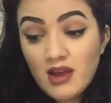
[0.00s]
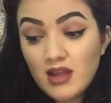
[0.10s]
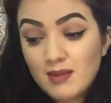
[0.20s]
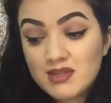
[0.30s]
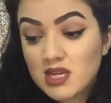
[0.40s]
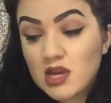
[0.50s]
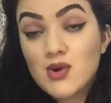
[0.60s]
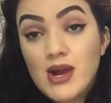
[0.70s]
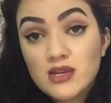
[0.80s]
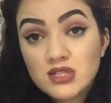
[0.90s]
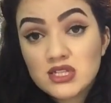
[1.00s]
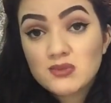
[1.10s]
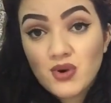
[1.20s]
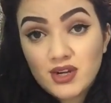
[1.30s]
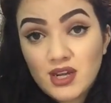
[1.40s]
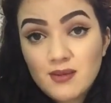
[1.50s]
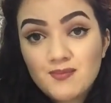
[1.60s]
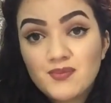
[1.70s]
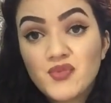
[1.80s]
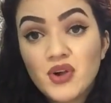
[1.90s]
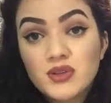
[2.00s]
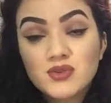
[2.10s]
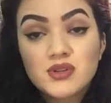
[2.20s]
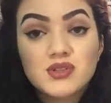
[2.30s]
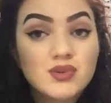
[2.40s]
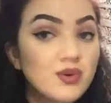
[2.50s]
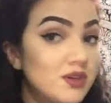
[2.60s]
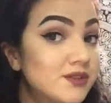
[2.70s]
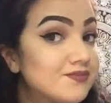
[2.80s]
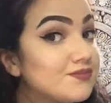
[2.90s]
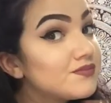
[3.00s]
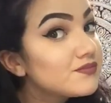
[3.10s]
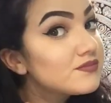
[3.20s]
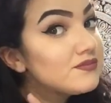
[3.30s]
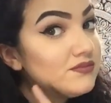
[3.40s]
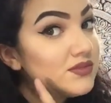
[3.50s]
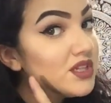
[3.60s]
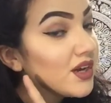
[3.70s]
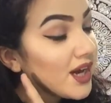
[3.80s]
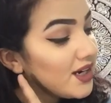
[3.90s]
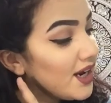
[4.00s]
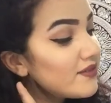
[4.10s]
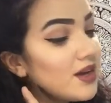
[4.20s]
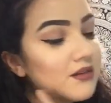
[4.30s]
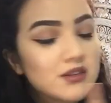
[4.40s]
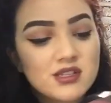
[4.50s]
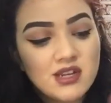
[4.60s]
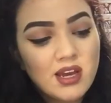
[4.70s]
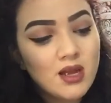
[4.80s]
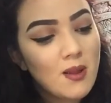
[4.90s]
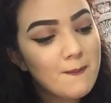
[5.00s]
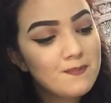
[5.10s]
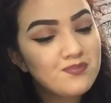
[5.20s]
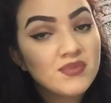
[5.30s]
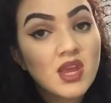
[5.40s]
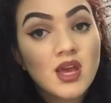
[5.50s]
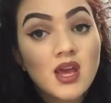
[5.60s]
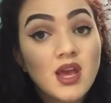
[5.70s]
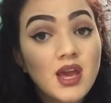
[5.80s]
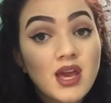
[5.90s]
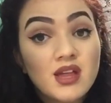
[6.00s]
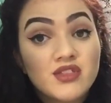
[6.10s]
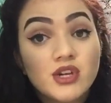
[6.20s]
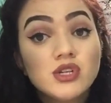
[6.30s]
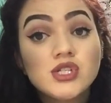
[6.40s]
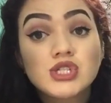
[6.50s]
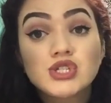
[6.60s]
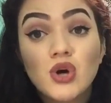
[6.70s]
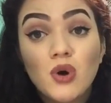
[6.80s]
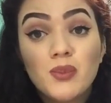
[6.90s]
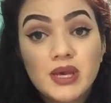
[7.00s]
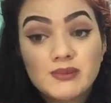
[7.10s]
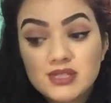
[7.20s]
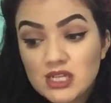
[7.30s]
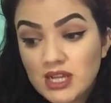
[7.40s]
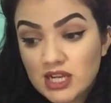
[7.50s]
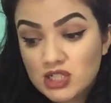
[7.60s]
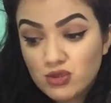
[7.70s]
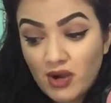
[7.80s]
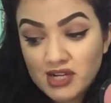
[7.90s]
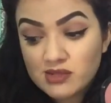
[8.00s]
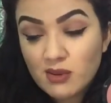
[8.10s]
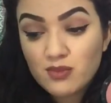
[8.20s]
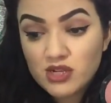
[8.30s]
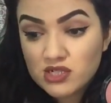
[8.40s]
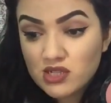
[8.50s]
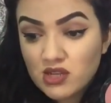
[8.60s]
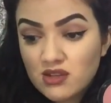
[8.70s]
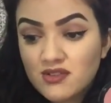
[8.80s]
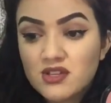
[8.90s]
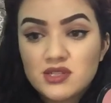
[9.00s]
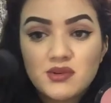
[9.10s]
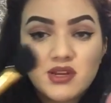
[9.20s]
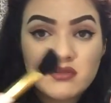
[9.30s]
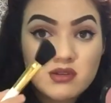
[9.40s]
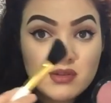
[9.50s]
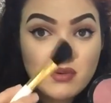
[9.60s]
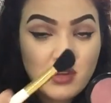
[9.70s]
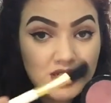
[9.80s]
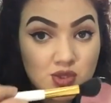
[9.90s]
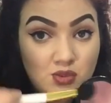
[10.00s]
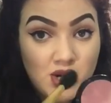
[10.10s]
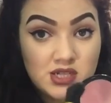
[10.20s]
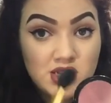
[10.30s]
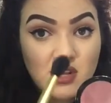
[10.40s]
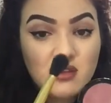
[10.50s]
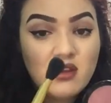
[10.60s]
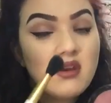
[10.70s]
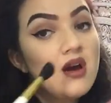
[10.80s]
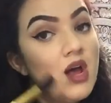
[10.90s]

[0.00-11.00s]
Let me tell you, I used this morning before I was going to school. I kind of have it on today. And they're so pigmented. Like, I swatched my brush in there. Like, this one, I used this one. I swatched it in there.